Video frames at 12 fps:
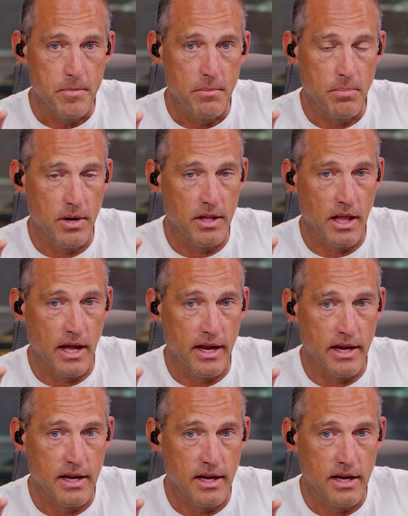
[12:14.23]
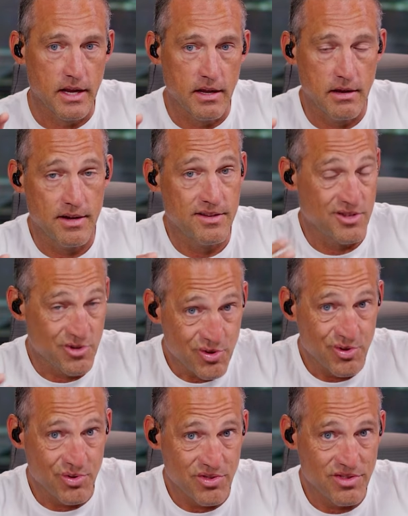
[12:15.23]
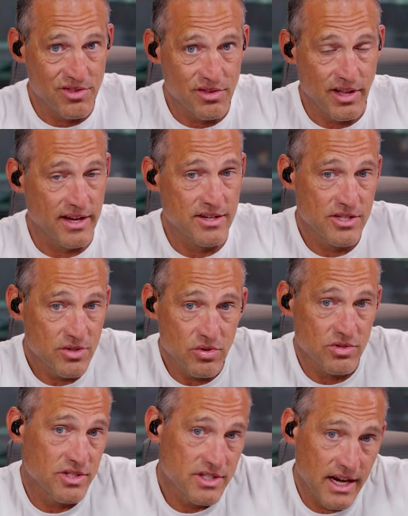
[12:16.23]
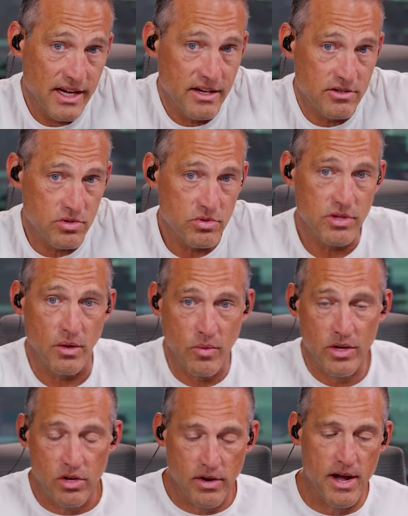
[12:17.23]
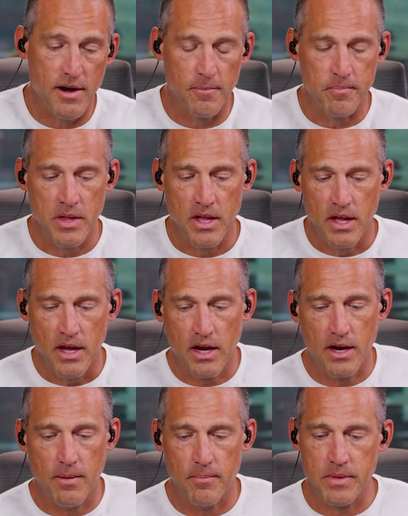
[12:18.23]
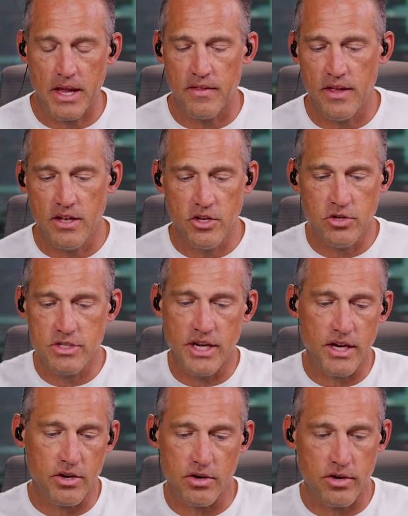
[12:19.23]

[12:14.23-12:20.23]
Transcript: but like it's the truth. Like she's old, she's 90 years old. They wheel her out, um, and then you see her